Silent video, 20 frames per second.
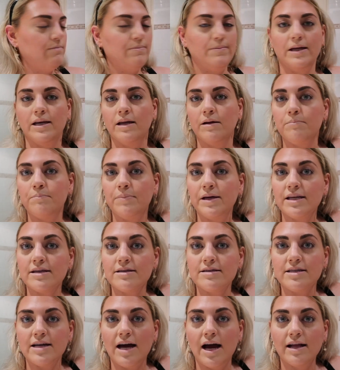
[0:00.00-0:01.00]
Bitter
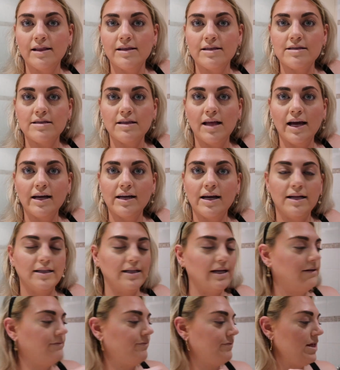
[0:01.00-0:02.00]
Start, this light
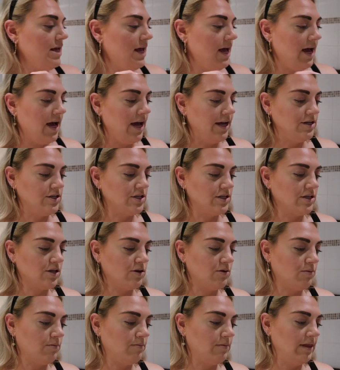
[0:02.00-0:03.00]
color, and just
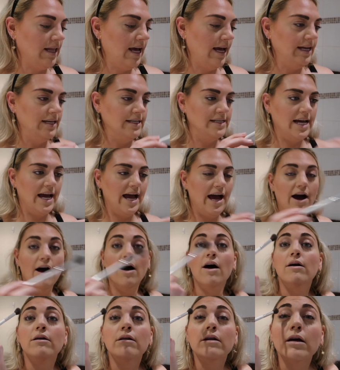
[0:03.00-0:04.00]
lay
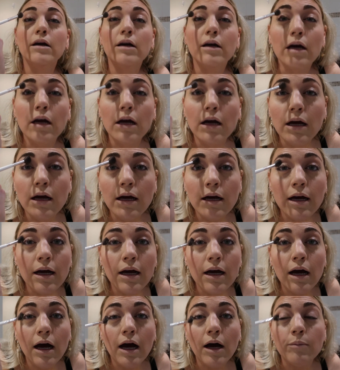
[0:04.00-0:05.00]
down
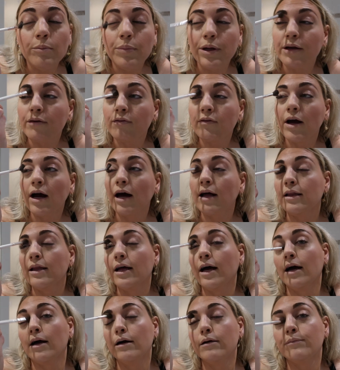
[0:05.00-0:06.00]
a bit of
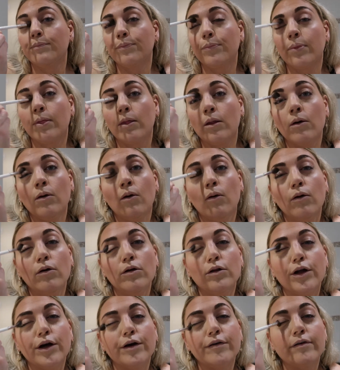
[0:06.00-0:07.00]
color
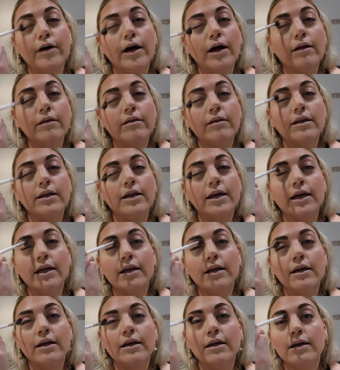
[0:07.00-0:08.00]
all over the
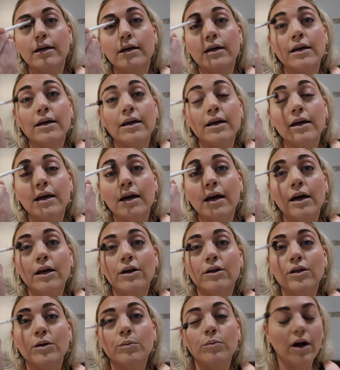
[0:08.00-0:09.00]
lid
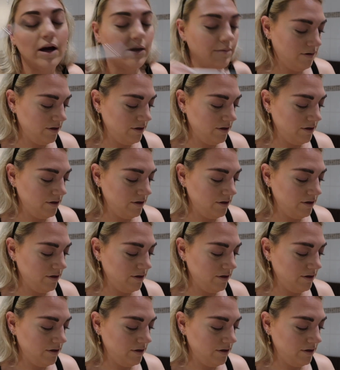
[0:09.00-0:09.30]
and on the brow